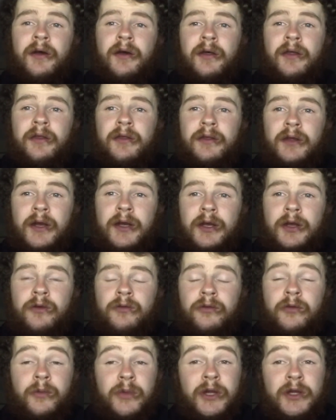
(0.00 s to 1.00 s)
Thank you
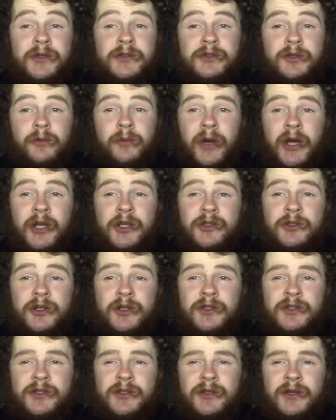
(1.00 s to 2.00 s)
for being so
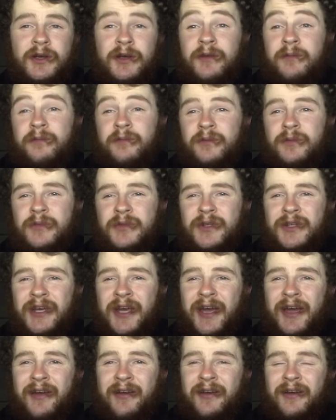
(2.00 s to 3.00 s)
patient, and
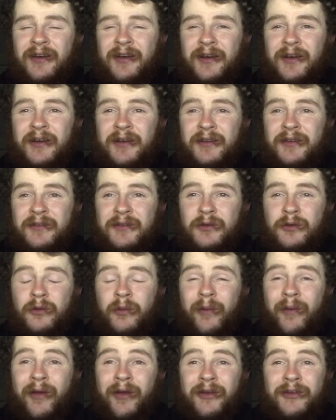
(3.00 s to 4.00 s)
yeah, I do
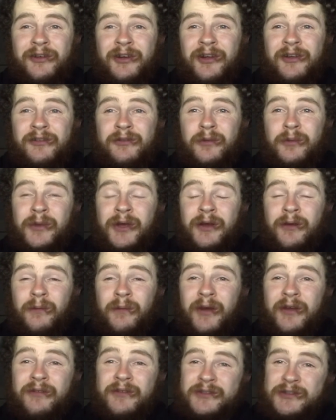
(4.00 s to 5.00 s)
apologise for being away
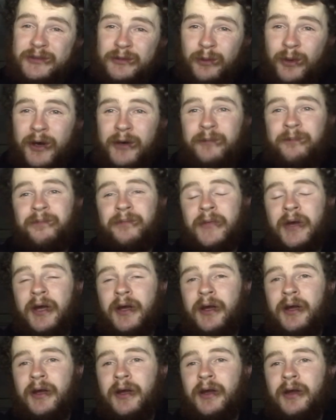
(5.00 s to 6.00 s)
for so while.
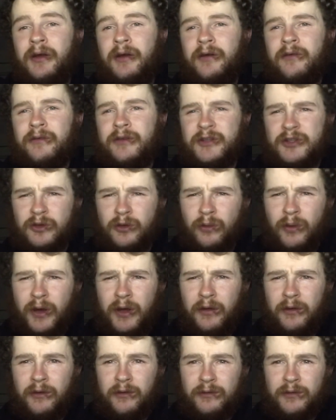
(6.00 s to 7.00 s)
For so
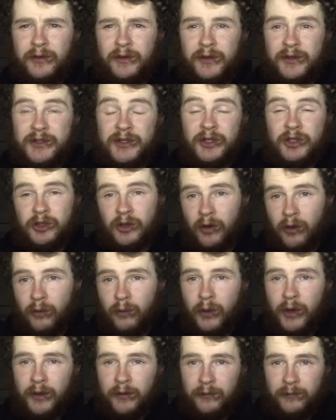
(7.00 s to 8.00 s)
while, for such a long
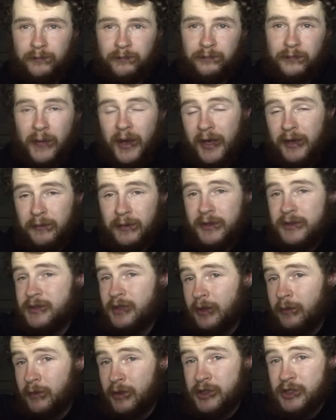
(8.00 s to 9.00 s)
while. Anyways, I
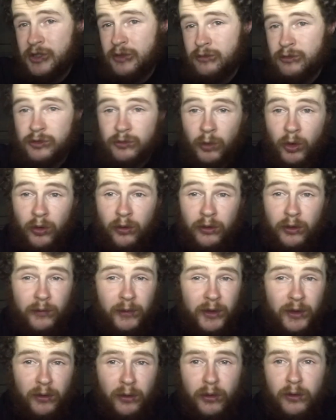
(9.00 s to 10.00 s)
might see you tomorrow, I might
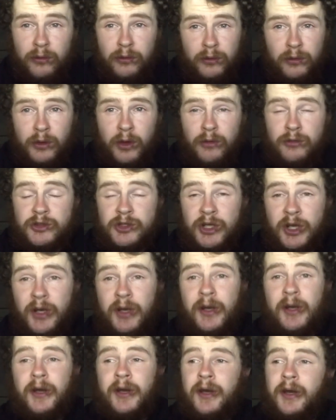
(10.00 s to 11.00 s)
not, who knows.
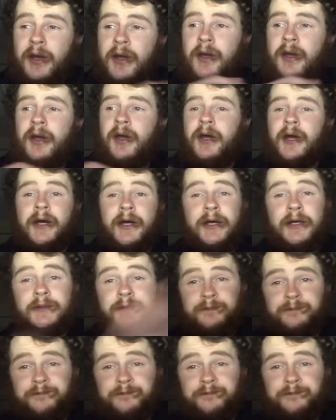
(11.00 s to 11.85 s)
Um,